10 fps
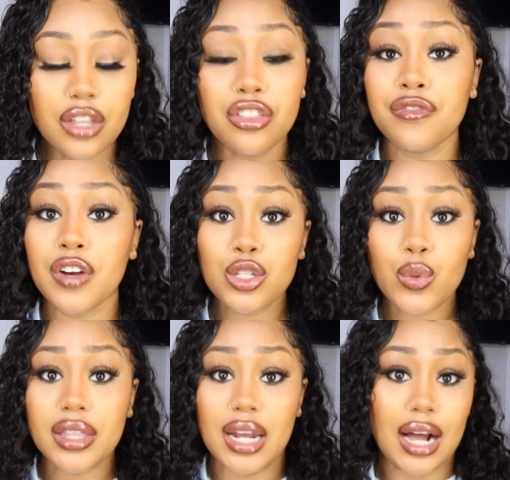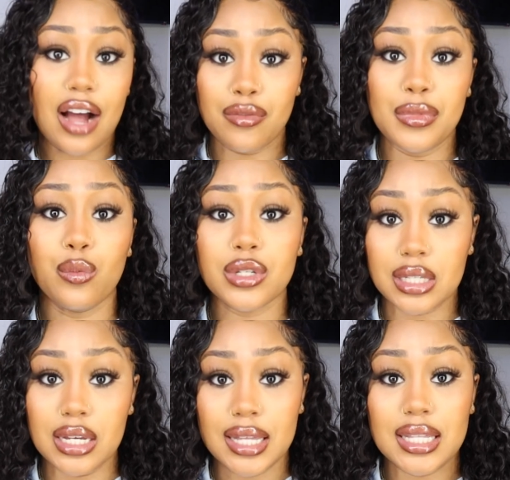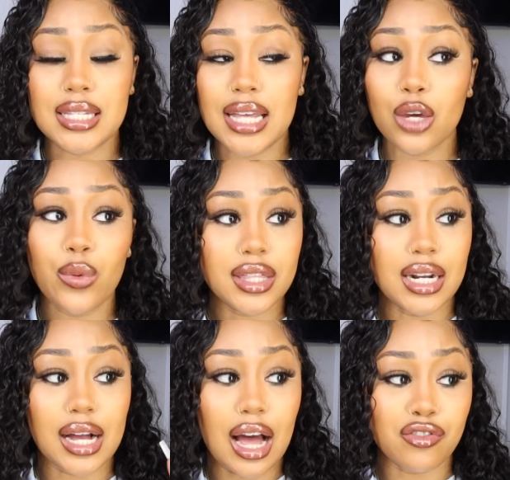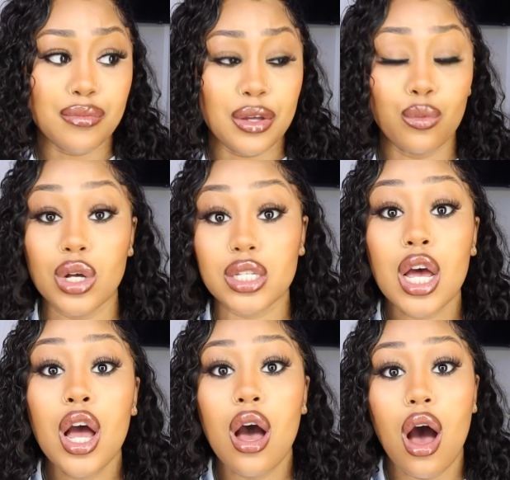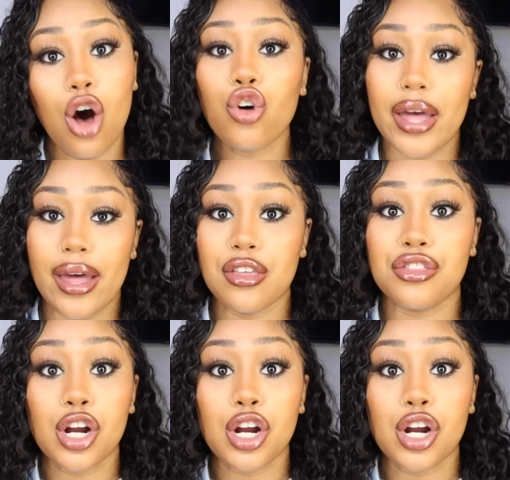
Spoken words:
The first wig that I got from them was good. The second wig that I got from them was okay. The